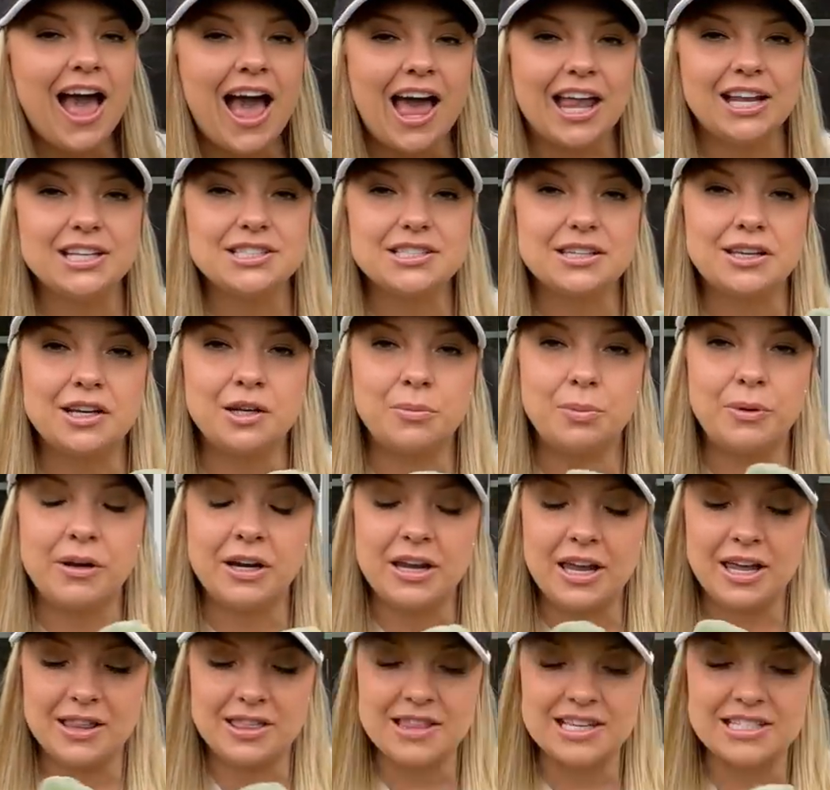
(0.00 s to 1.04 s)
and it's going to
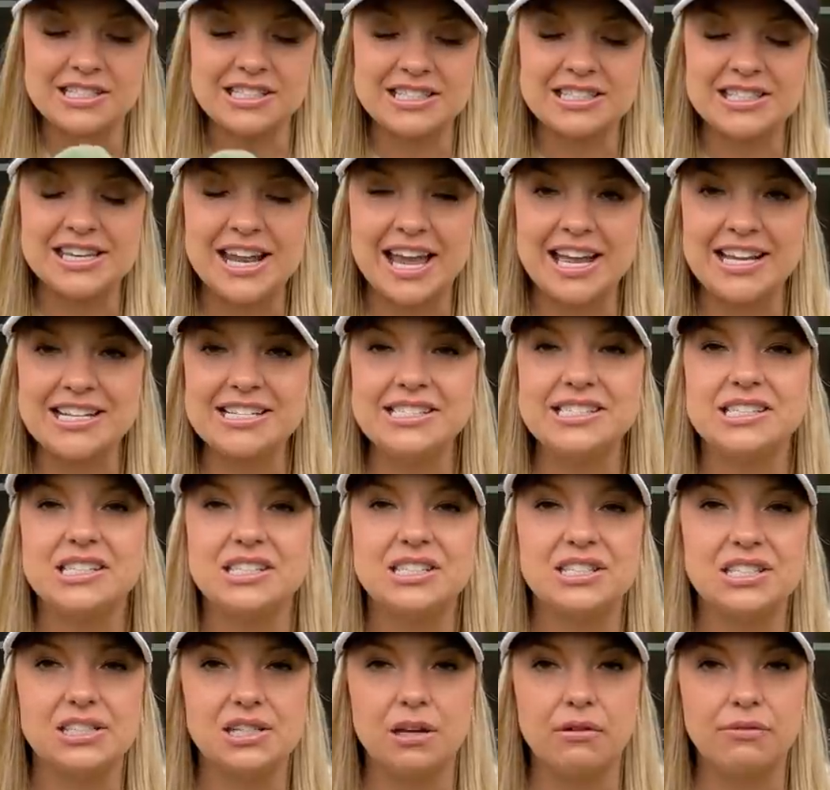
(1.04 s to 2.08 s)
bring in this nice
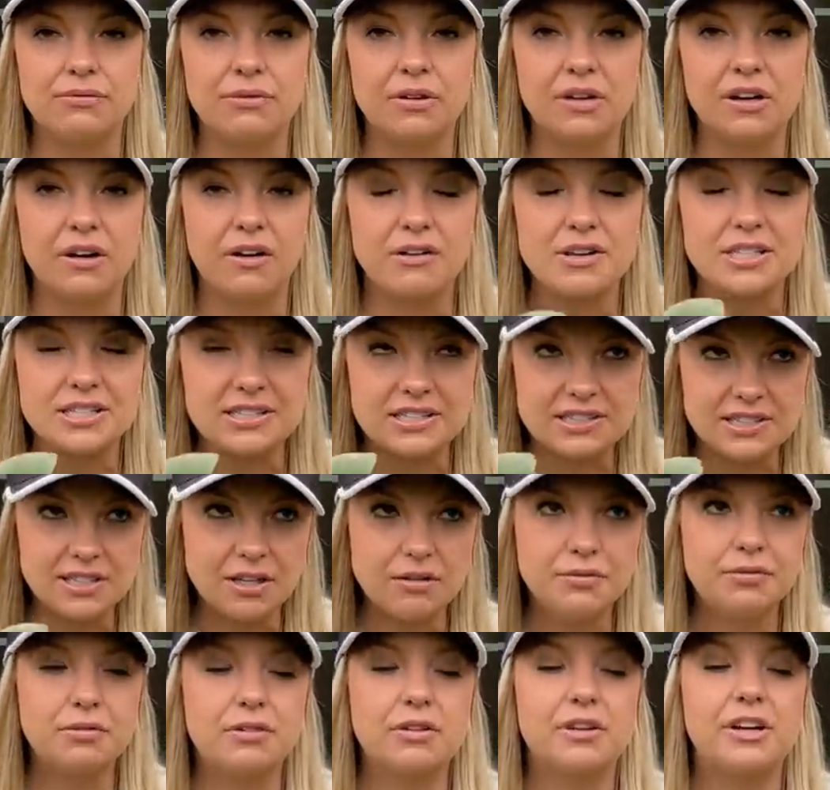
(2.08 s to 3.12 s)
silver,
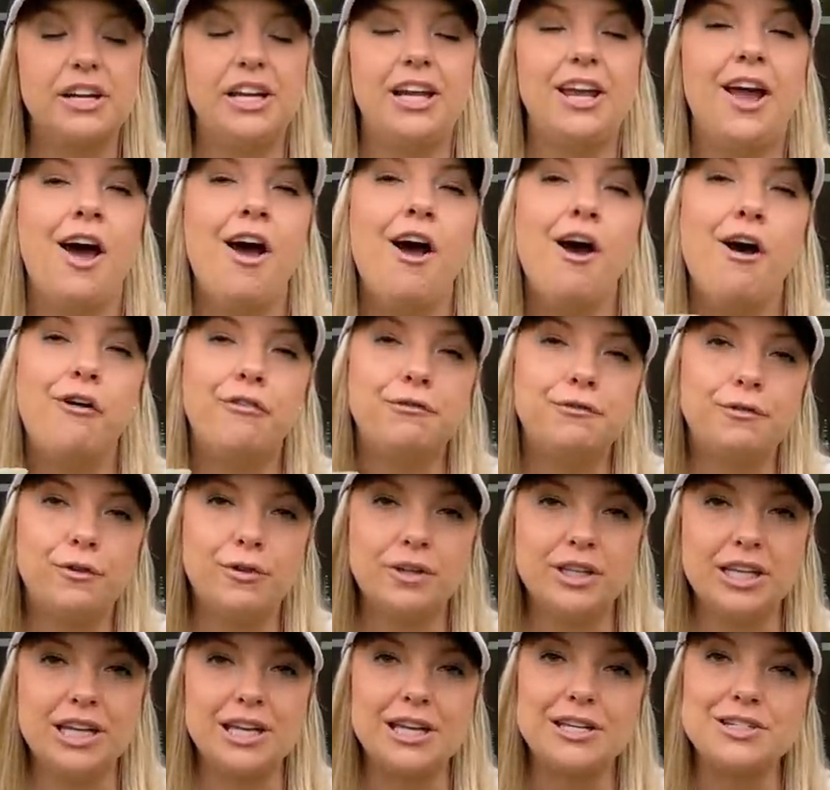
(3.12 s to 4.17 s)
silvery
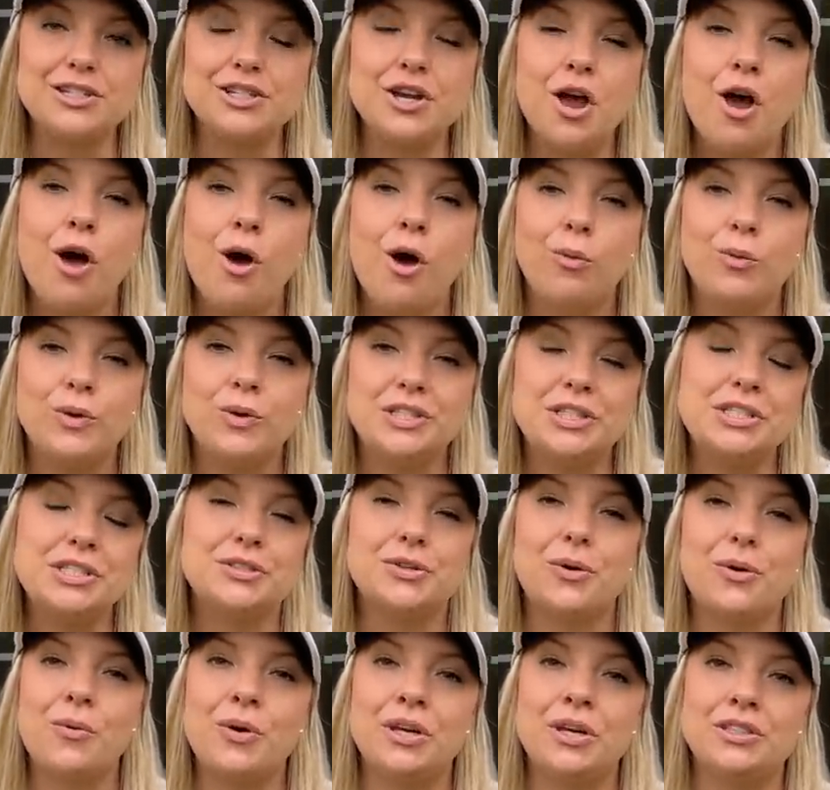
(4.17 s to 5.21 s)
foliage, which is
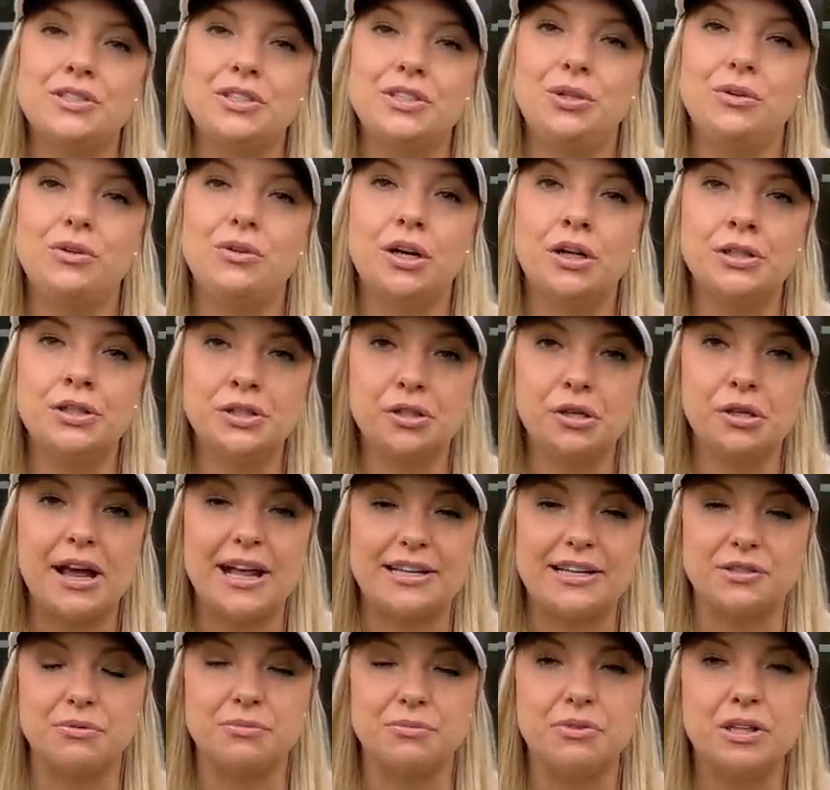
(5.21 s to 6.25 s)
going to
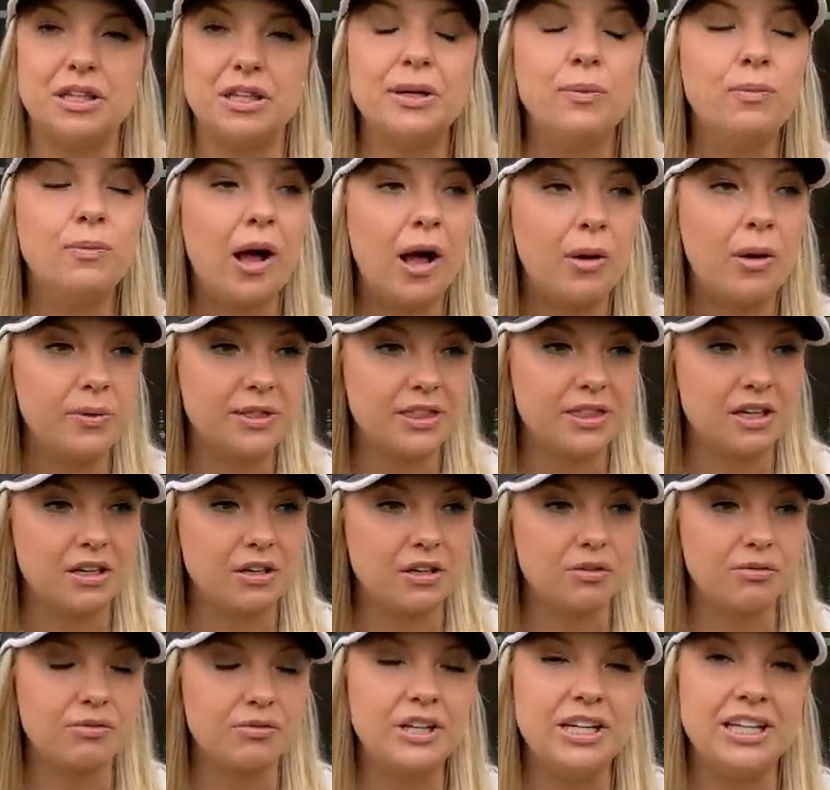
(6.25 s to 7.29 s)
contrast really well with the
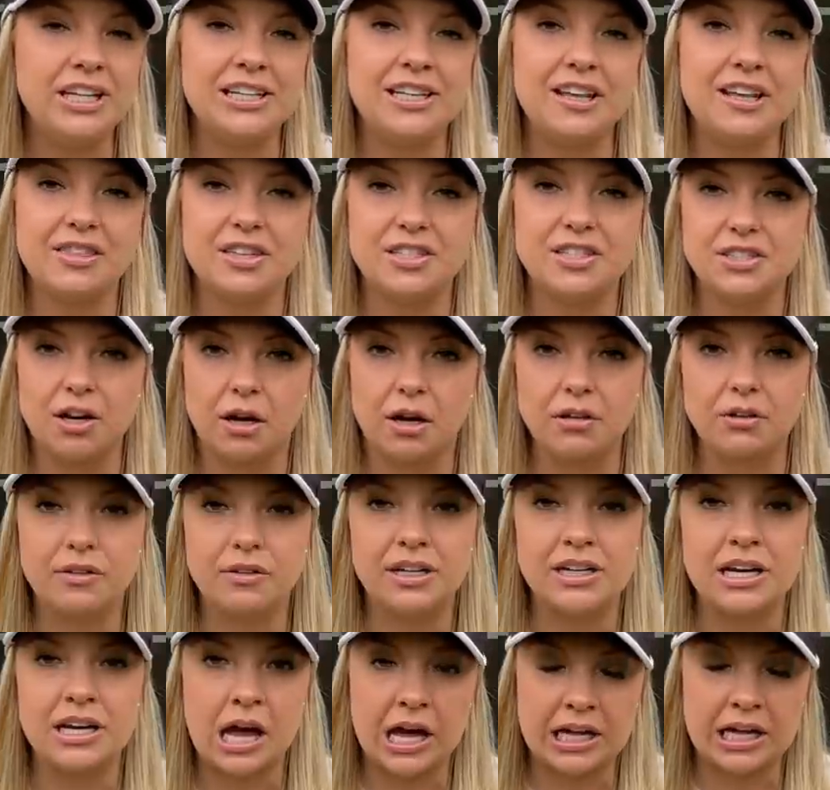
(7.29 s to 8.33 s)
green, the dark
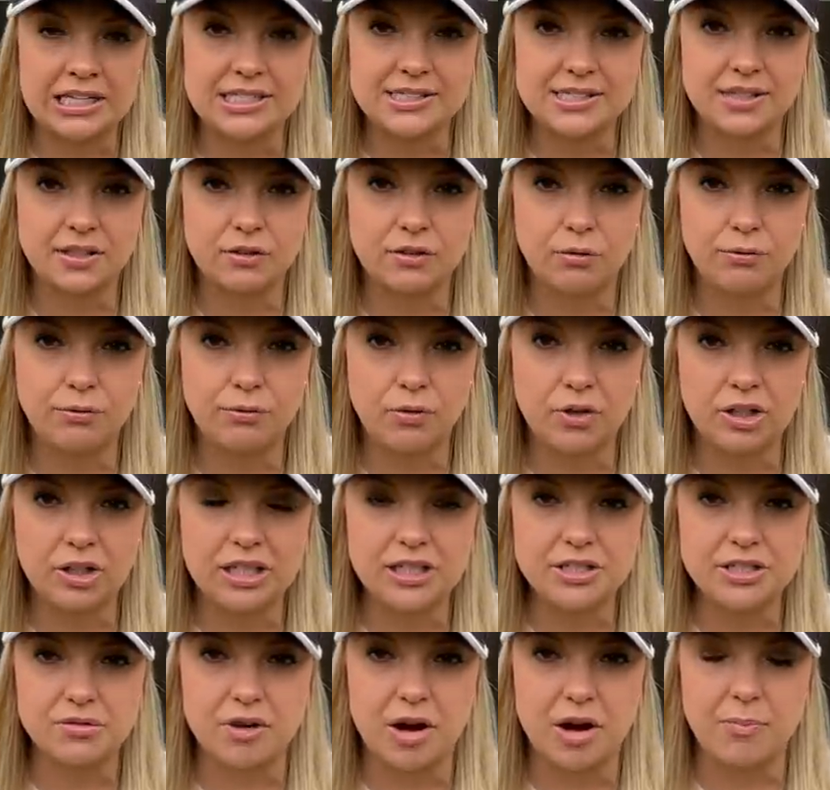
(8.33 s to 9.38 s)
green honeysuckle
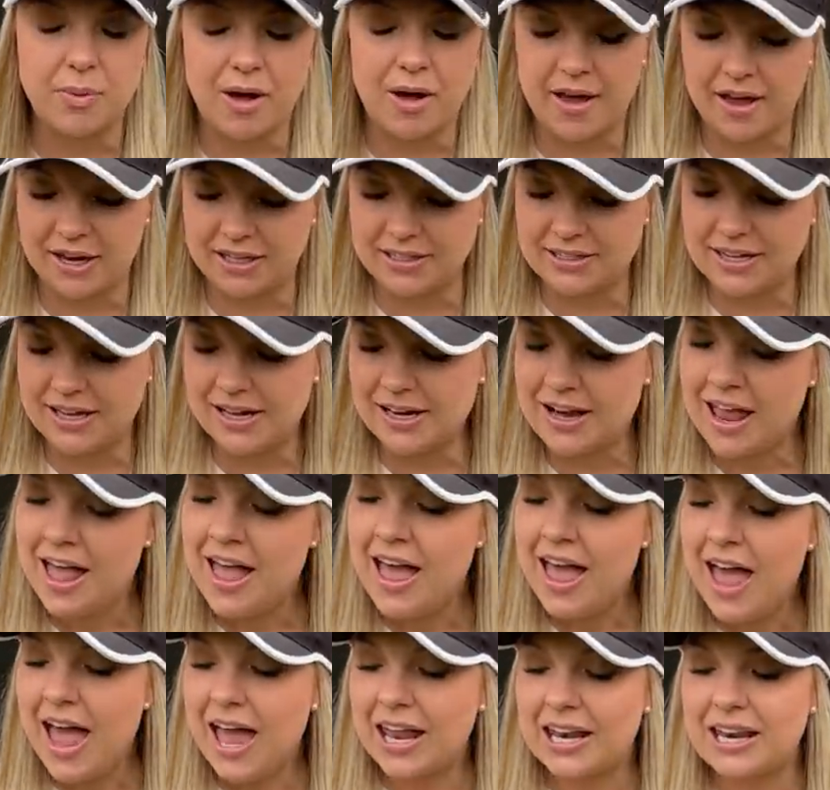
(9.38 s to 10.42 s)
foliage right behind it.
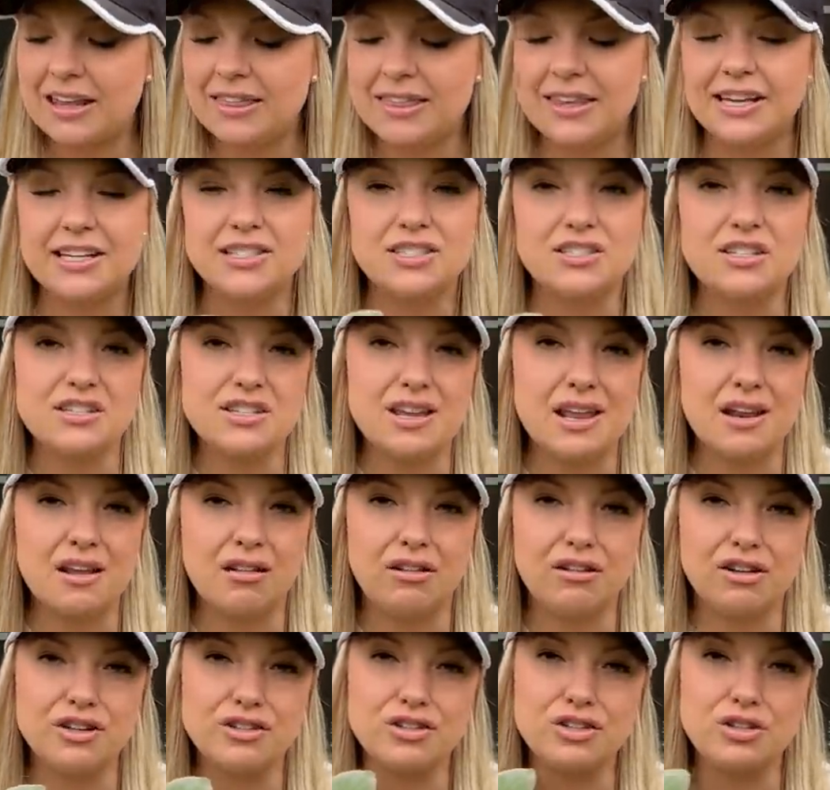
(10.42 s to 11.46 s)
And I think it's just going to
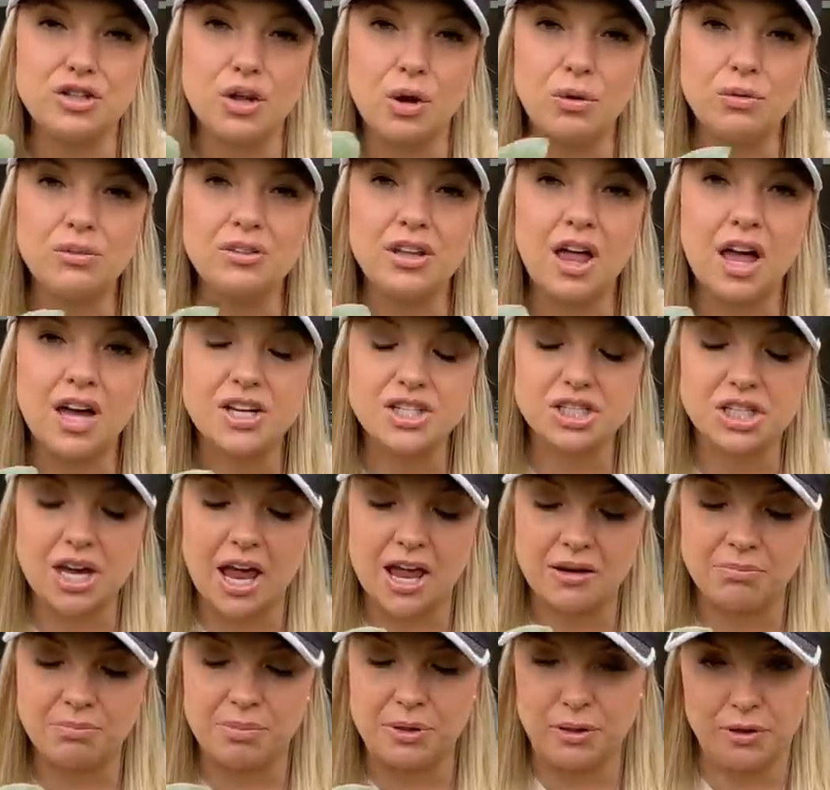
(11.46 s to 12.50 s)
look so lush
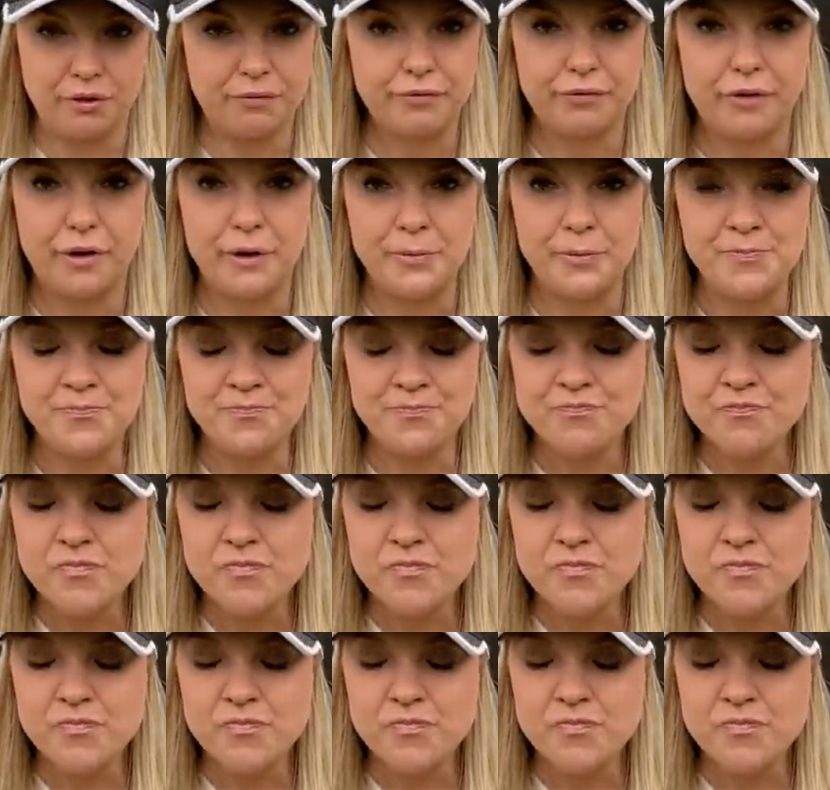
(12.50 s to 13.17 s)
and beautiful.